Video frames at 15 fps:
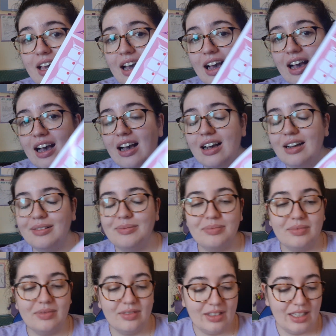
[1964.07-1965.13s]

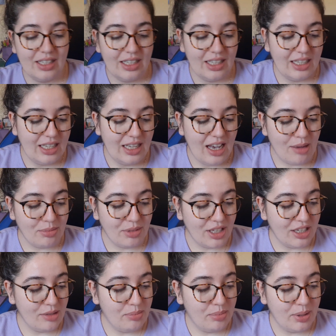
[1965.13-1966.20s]
I'm
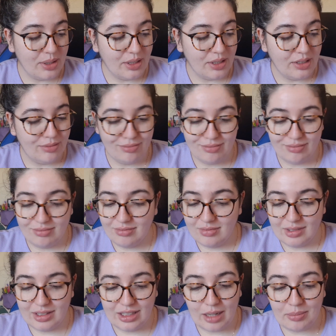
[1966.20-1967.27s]
gonna put
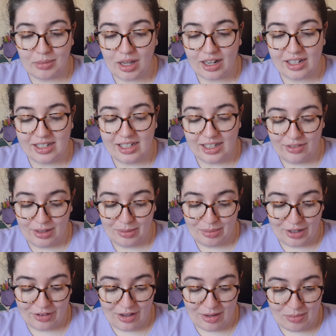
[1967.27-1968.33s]
some kind of TV
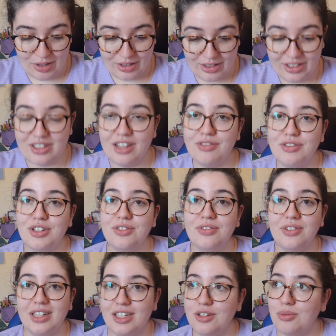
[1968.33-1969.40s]
program on because I've just
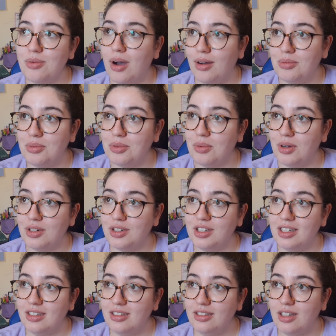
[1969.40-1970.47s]
finished what I was
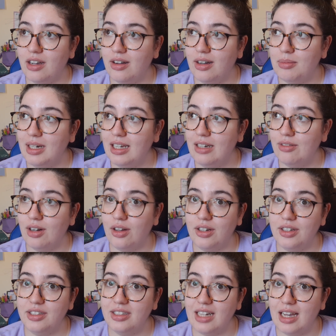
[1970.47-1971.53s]
watching, so I'm a little
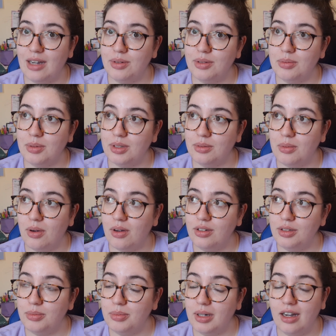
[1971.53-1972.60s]
lost now with what to
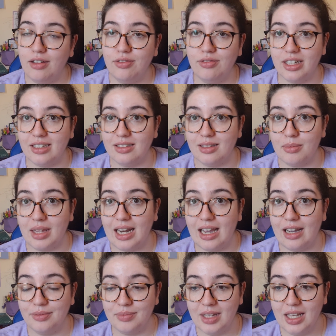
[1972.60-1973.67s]
watch, but I'll figure something
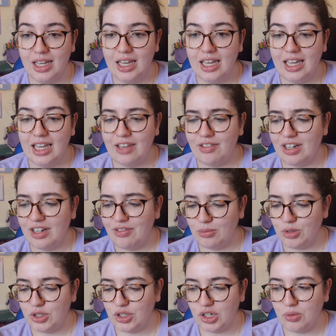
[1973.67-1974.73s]
out, even if I'm
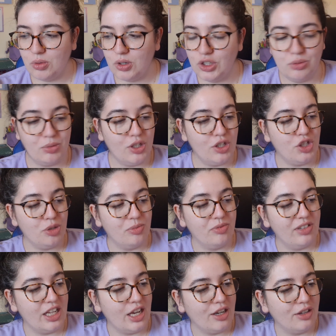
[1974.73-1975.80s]
just gonna watch some YouTube
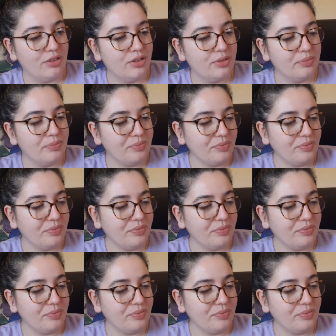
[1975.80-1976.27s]
videos.